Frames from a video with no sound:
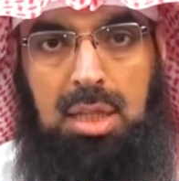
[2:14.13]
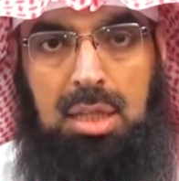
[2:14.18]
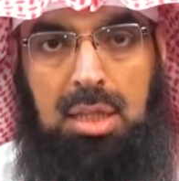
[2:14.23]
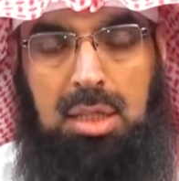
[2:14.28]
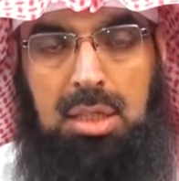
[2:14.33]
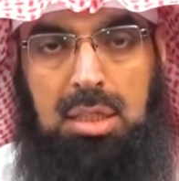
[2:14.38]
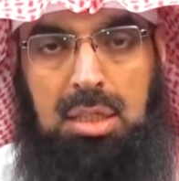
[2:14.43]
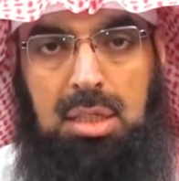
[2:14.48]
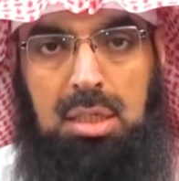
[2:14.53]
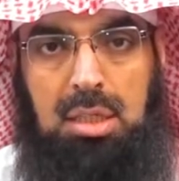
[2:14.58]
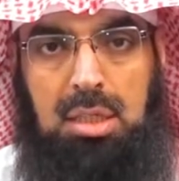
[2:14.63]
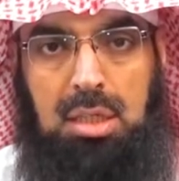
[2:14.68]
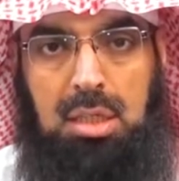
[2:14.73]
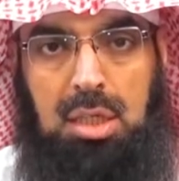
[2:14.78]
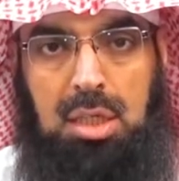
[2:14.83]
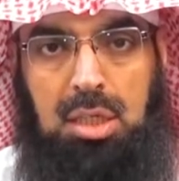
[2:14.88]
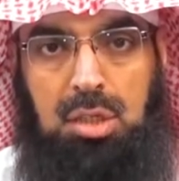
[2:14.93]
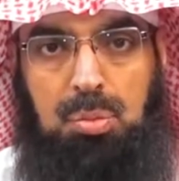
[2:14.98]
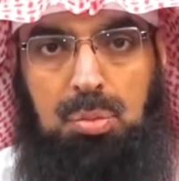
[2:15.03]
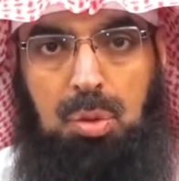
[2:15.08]

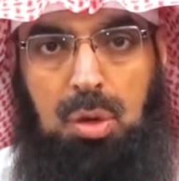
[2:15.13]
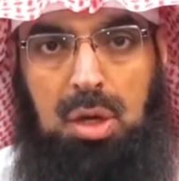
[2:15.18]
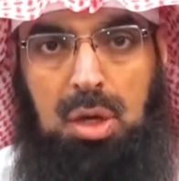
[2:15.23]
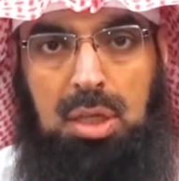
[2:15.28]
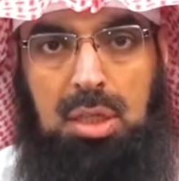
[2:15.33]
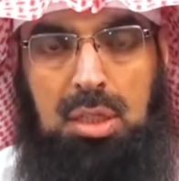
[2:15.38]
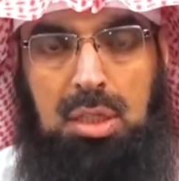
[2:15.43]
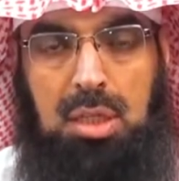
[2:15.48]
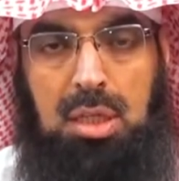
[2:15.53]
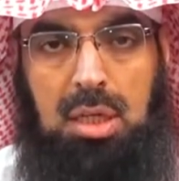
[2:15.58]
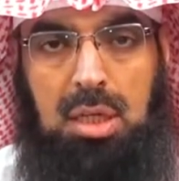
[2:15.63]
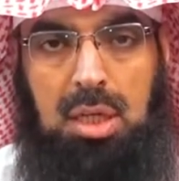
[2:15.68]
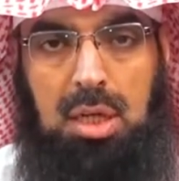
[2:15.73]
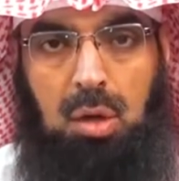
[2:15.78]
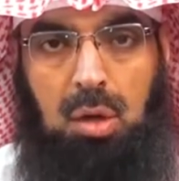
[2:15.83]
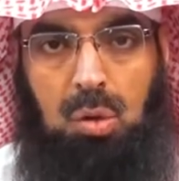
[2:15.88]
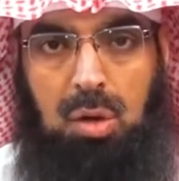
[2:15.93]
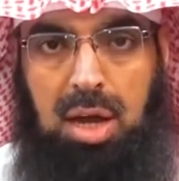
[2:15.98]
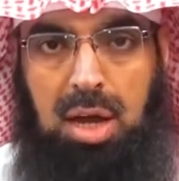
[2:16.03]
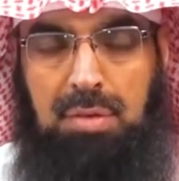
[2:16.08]
This point,
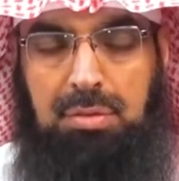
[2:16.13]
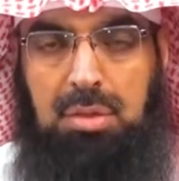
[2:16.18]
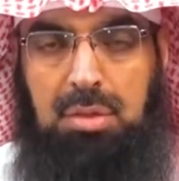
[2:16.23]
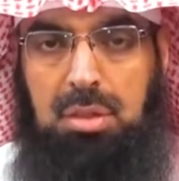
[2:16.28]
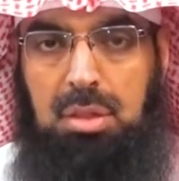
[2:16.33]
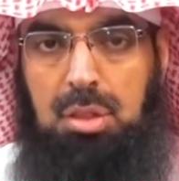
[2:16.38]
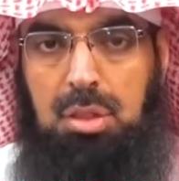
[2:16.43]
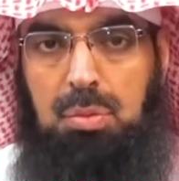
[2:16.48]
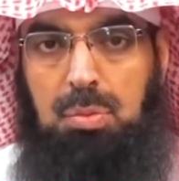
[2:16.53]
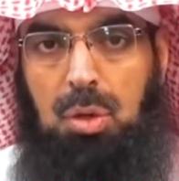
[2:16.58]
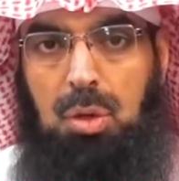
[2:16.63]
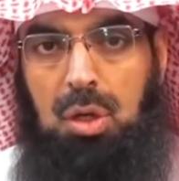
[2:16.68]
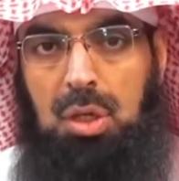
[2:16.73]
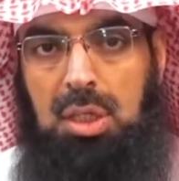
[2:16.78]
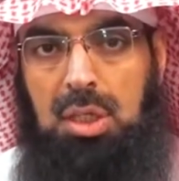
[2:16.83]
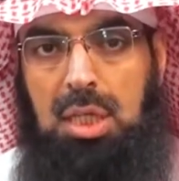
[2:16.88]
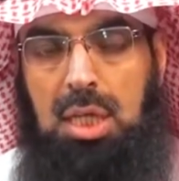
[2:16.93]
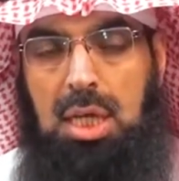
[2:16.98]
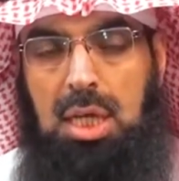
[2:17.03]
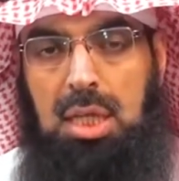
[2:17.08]
or after this
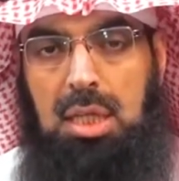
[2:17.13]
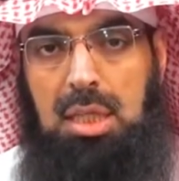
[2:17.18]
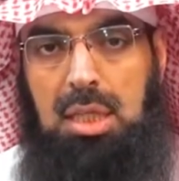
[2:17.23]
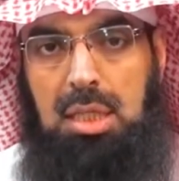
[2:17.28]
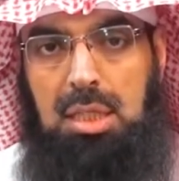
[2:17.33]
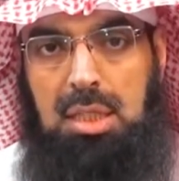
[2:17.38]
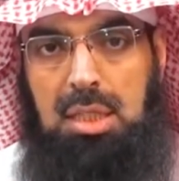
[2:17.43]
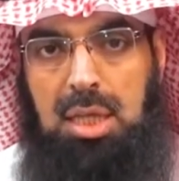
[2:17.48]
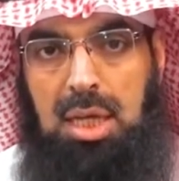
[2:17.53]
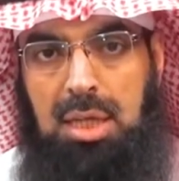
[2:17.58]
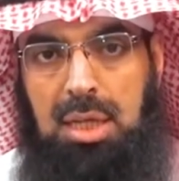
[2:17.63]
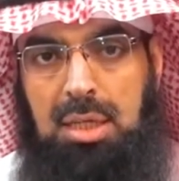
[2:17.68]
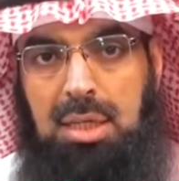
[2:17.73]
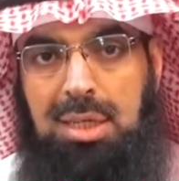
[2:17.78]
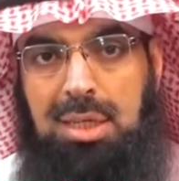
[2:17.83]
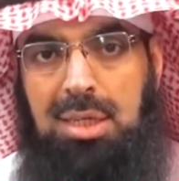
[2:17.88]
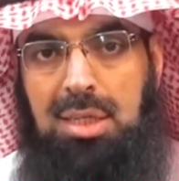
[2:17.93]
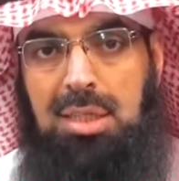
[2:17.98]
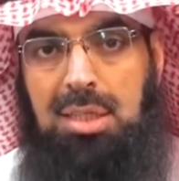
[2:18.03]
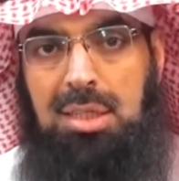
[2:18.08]
point, the
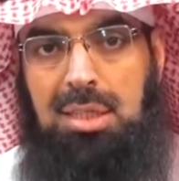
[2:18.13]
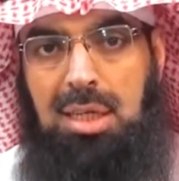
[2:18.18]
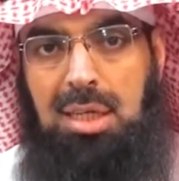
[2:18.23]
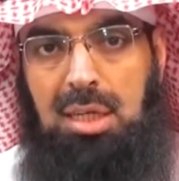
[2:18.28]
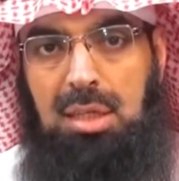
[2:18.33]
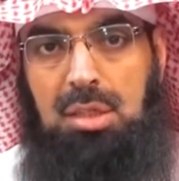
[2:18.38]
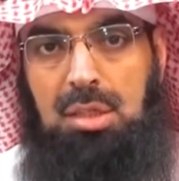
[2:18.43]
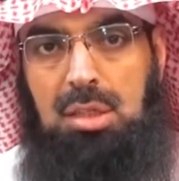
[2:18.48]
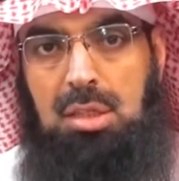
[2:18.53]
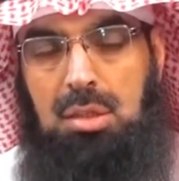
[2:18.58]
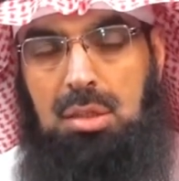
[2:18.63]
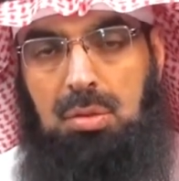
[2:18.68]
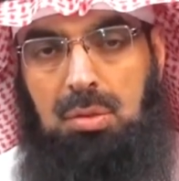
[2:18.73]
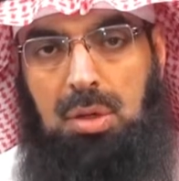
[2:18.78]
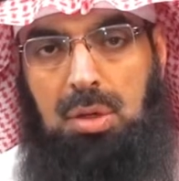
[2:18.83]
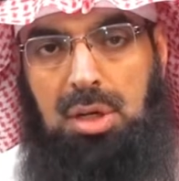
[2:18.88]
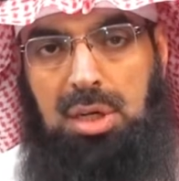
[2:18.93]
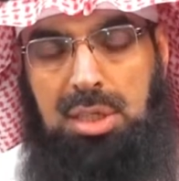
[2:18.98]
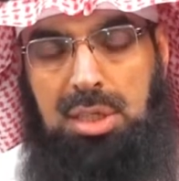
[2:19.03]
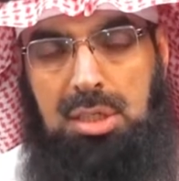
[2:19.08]
sun tilts
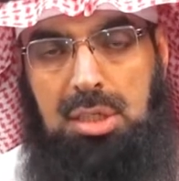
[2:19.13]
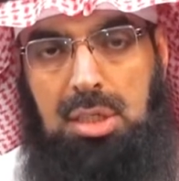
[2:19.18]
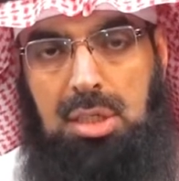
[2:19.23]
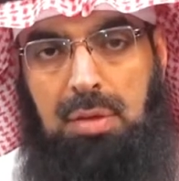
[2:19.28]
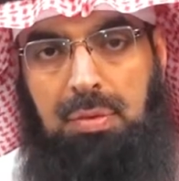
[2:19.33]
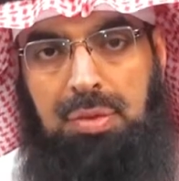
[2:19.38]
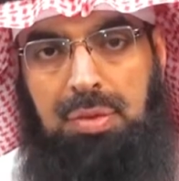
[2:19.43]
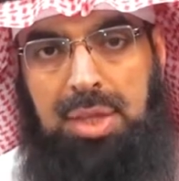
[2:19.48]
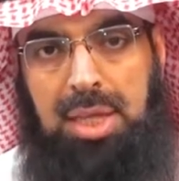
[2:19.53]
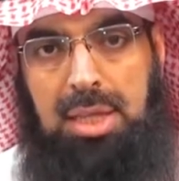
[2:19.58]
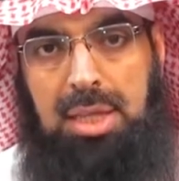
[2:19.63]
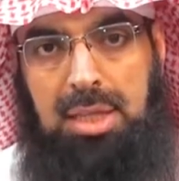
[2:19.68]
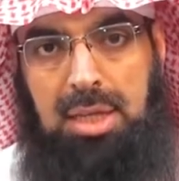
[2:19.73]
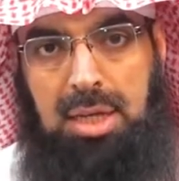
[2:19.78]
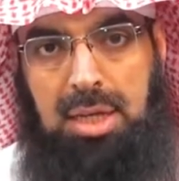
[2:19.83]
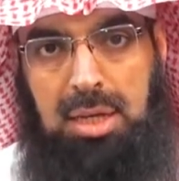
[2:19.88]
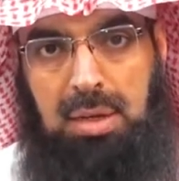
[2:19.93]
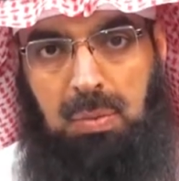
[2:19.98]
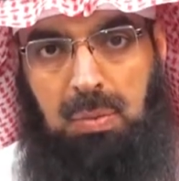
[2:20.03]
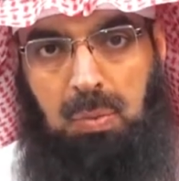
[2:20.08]
towards
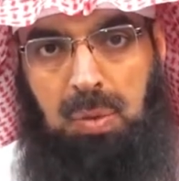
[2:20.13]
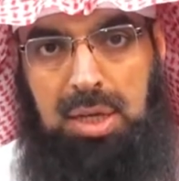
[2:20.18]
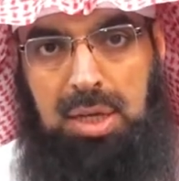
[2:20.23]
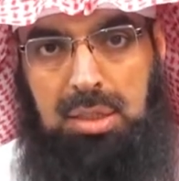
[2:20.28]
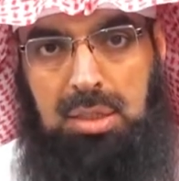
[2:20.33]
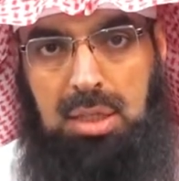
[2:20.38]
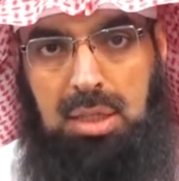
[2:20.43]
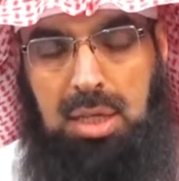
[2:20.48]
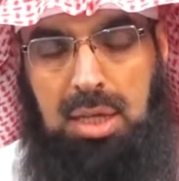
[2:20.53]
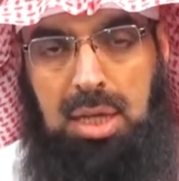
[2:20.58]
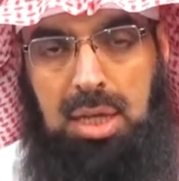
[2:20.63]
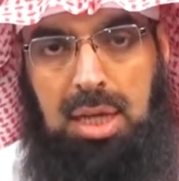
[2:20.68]
the west.